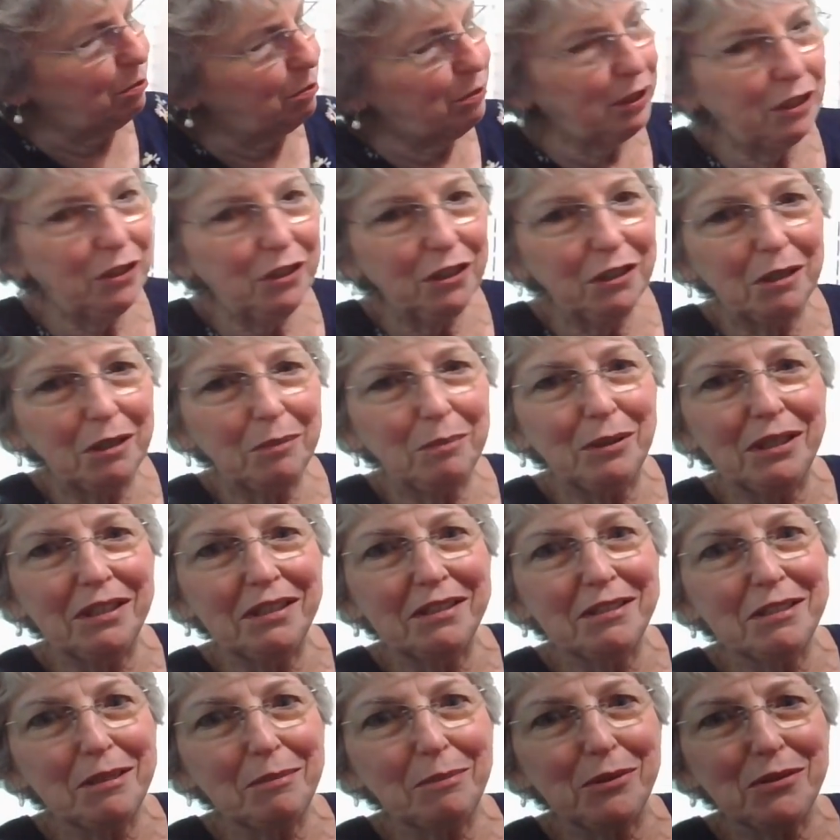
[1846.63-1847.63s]
pretty good at putting
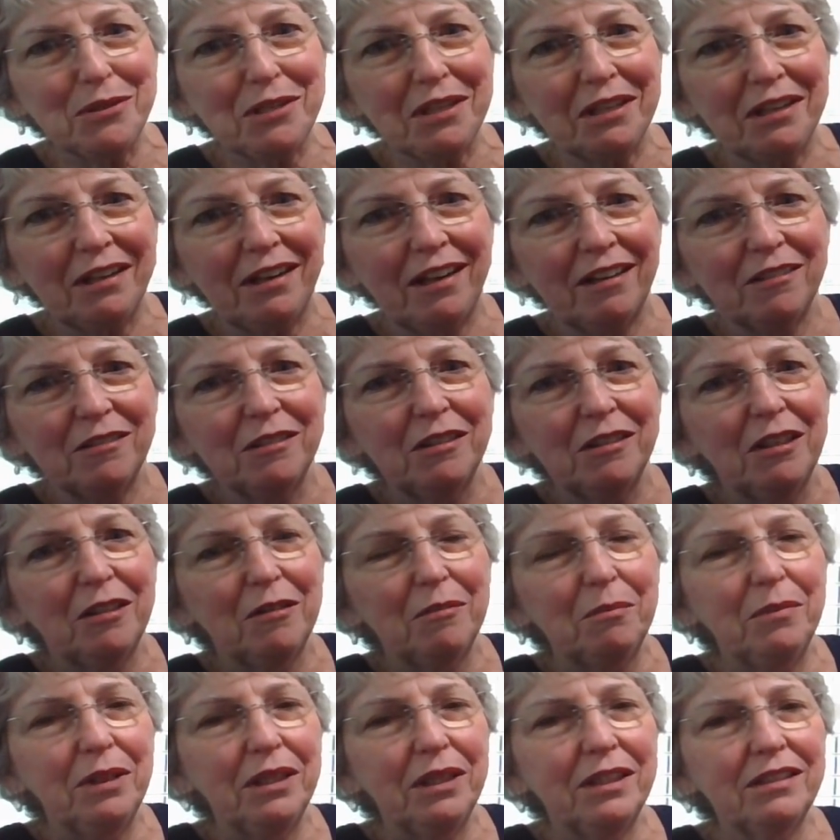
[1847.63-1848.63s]
zippers in now.
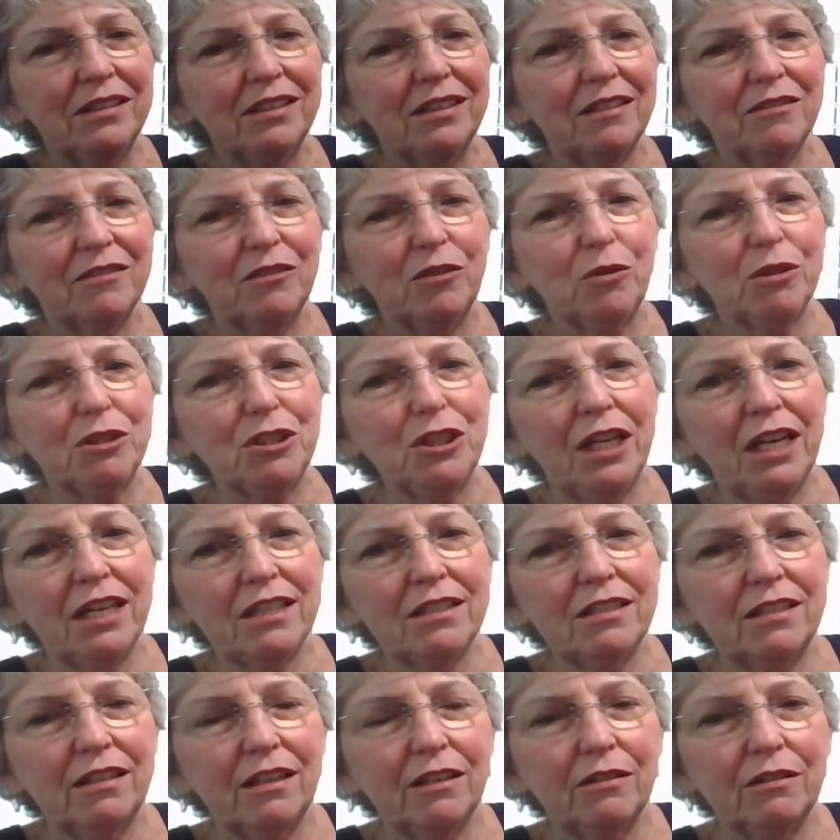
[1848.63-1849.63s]
But of course, she
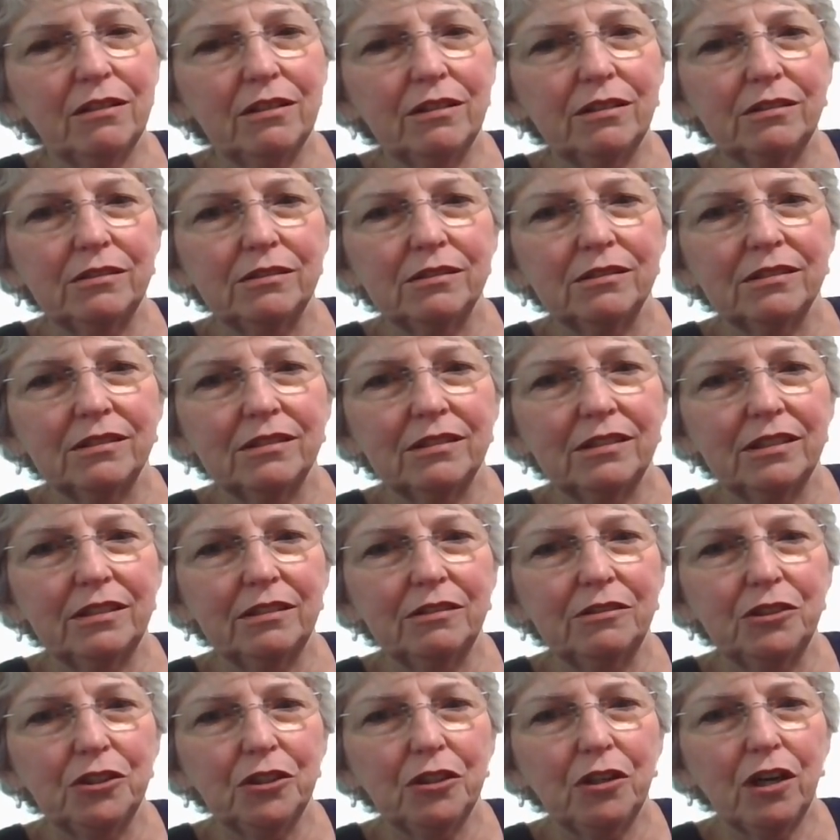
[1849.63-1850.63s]
has another
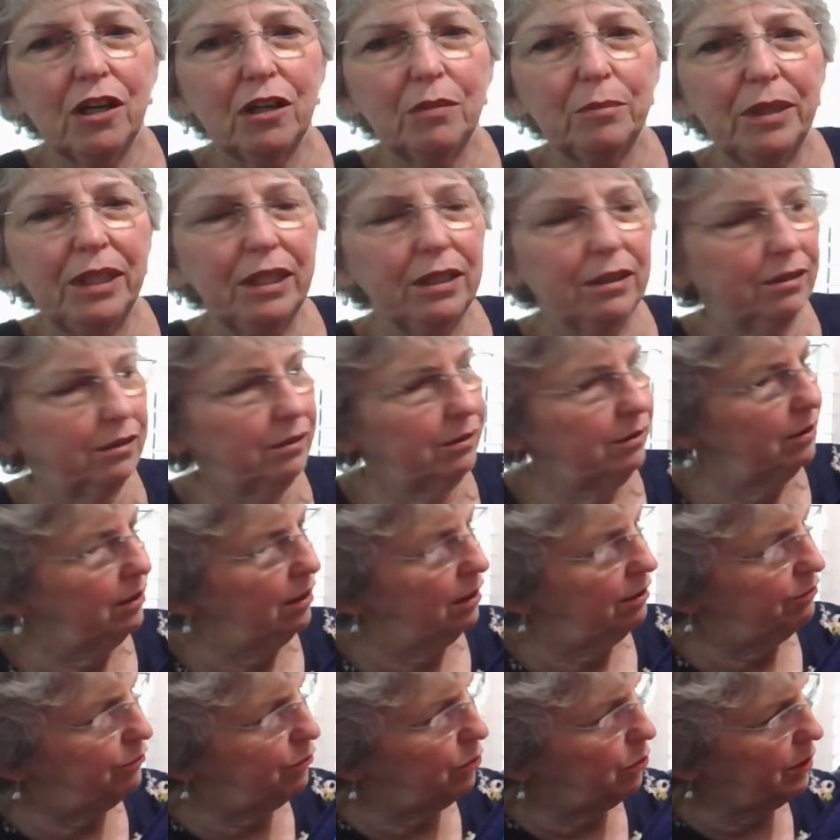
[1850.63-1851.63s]
little charm here
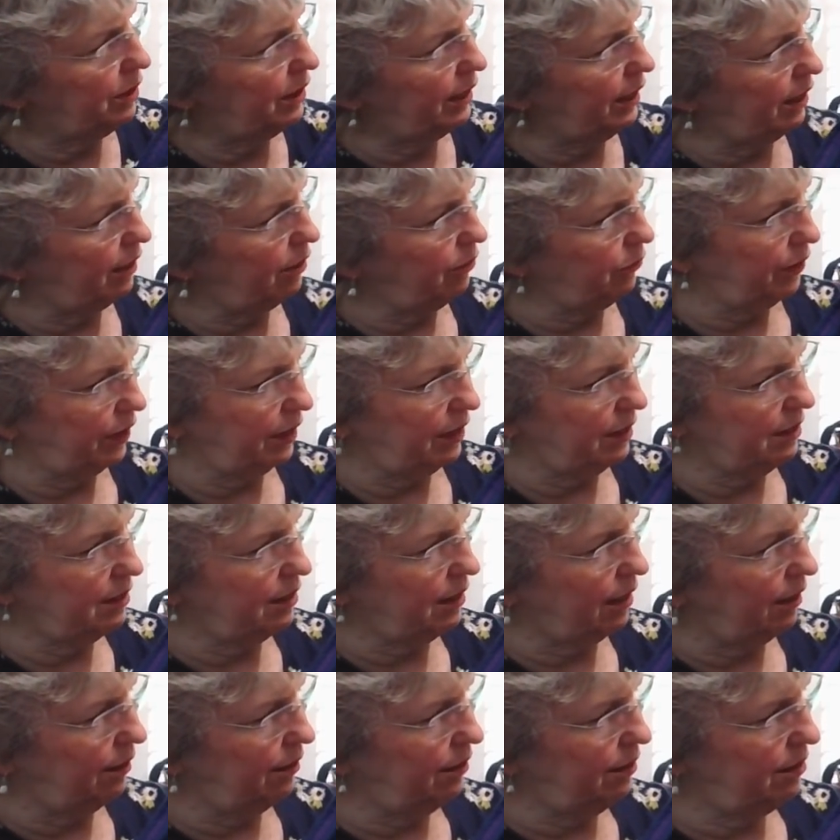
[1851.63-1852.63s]
for it. And on the
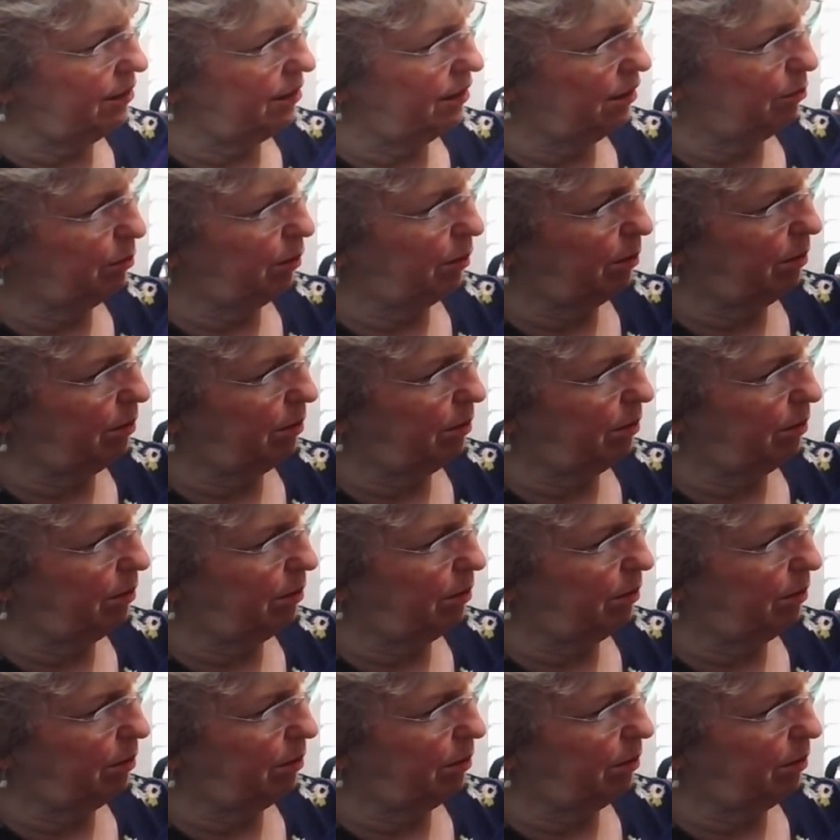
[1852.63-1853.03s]
inside of this zipper